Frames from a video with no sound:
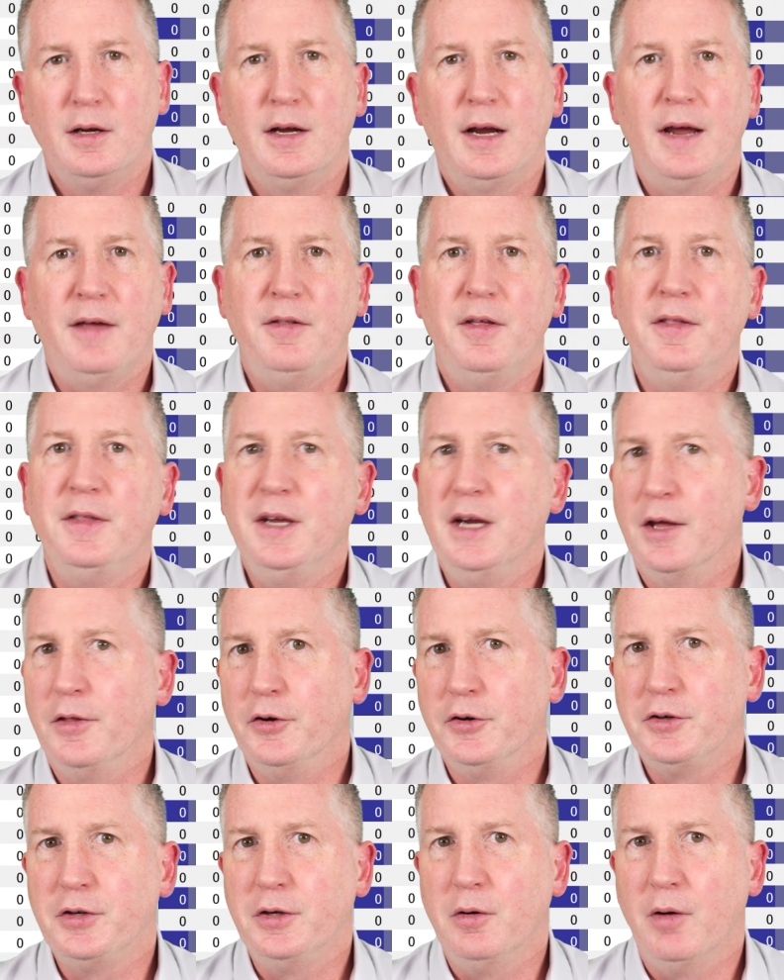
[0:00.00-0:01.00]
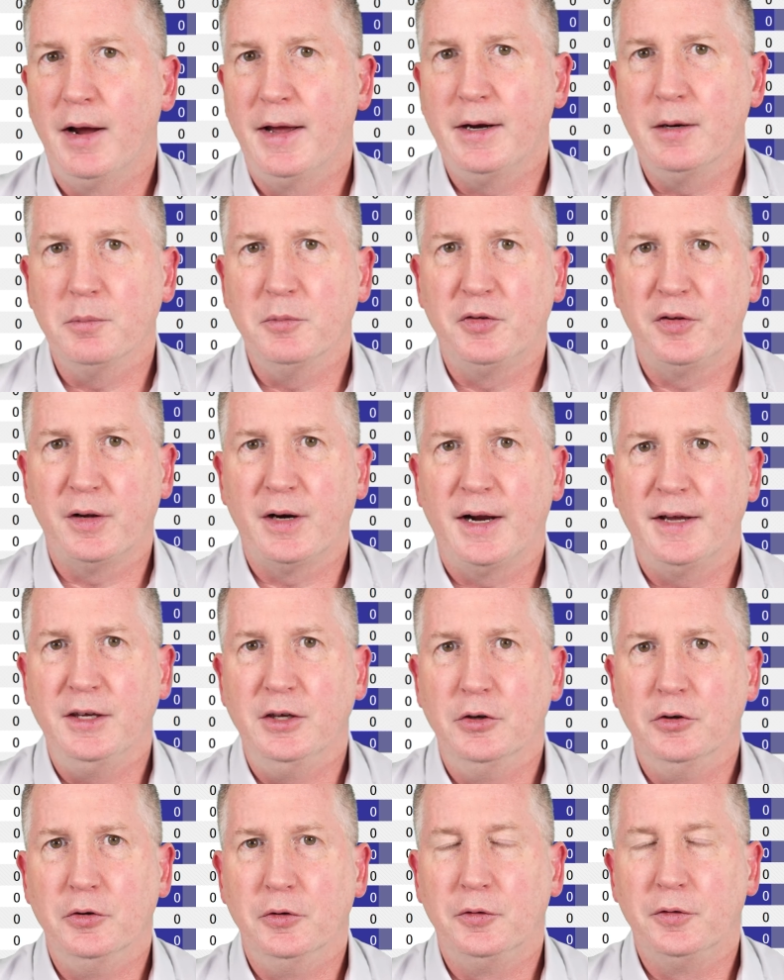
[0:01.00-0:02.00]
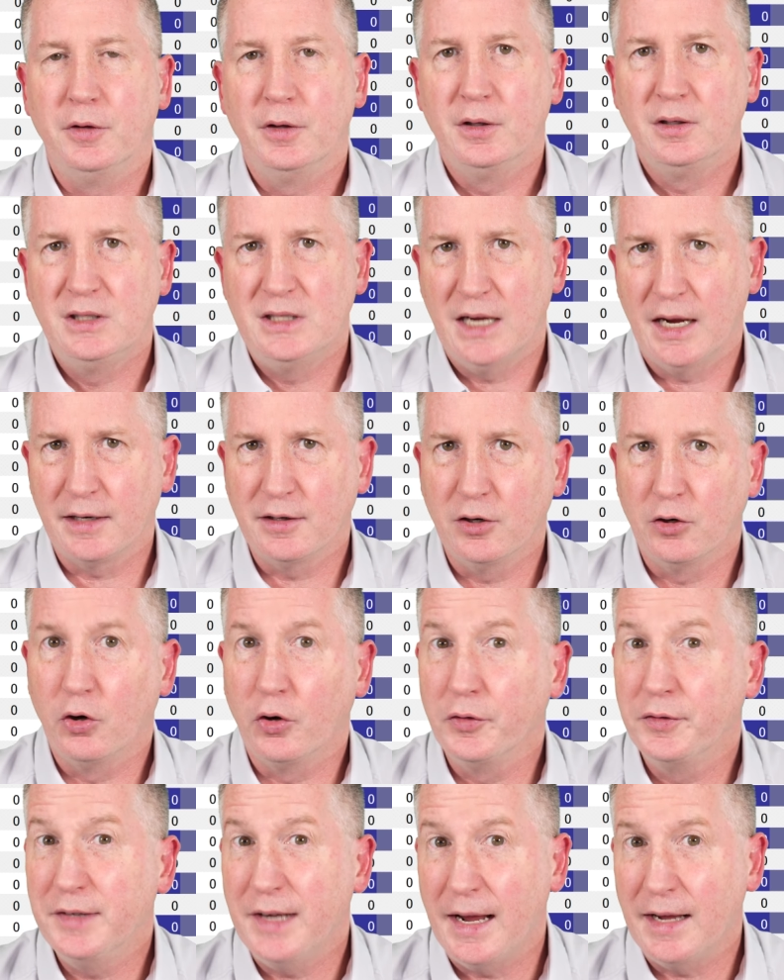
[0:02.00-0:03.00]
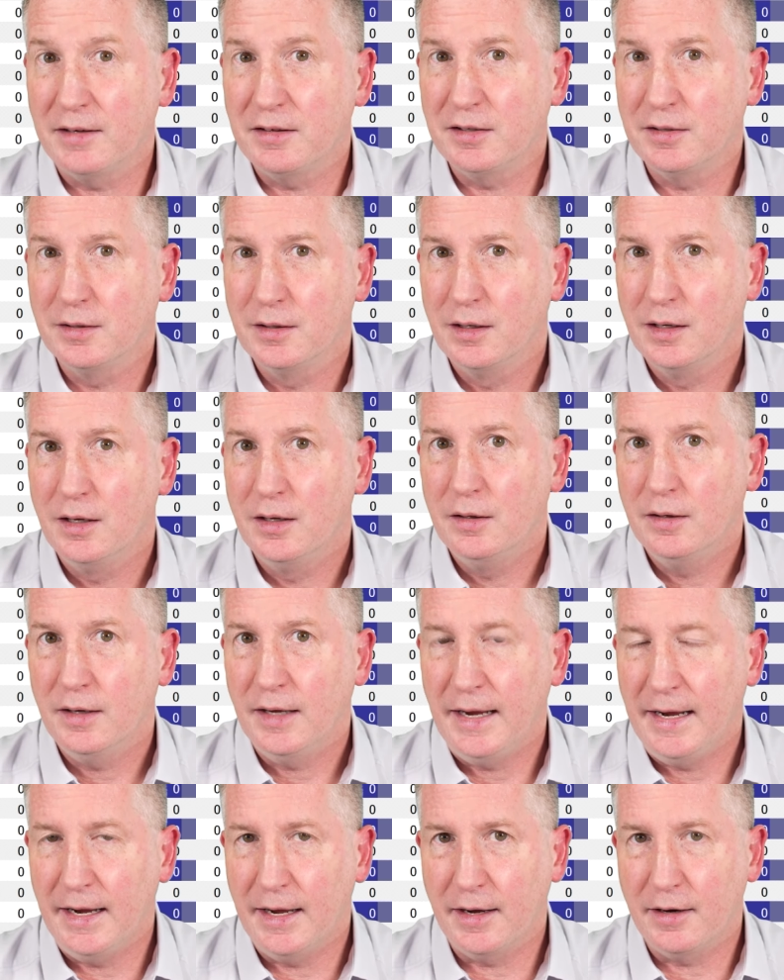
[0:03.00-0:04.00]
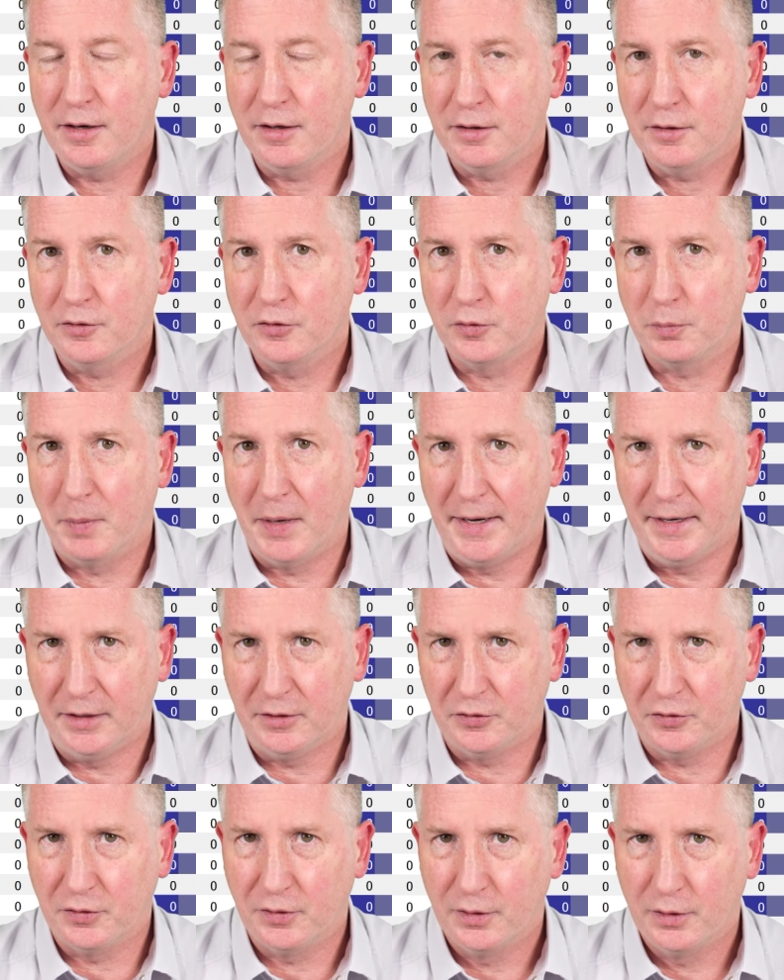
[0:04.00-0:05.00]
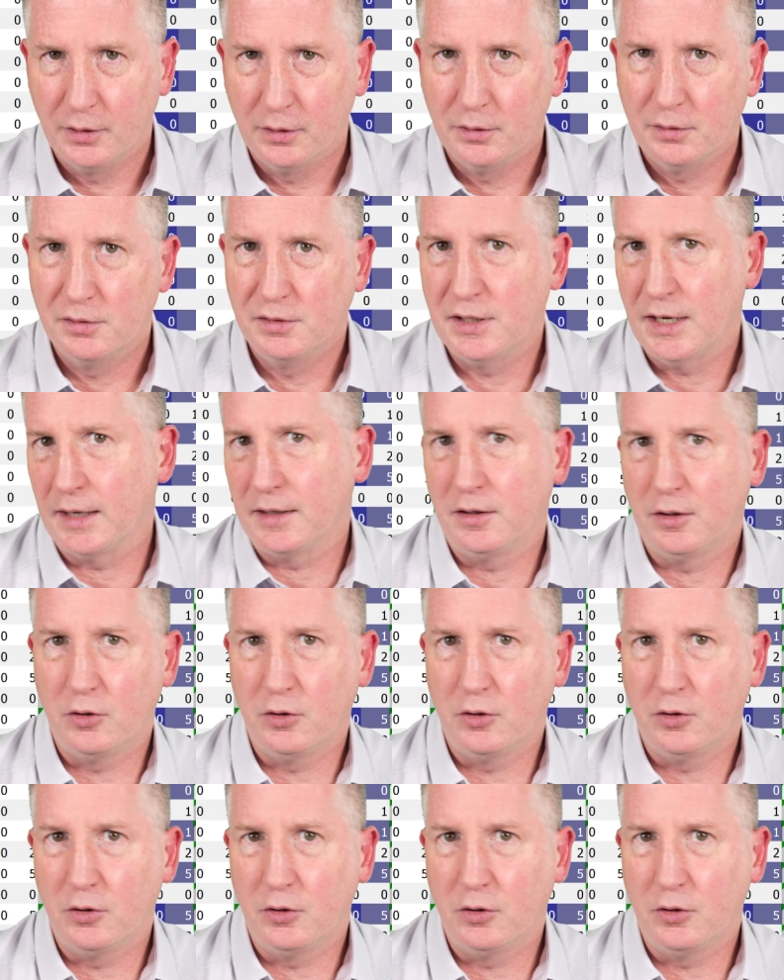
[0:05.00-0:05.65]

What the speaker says: And then the other two items that I use, technical debt and spikes. Technical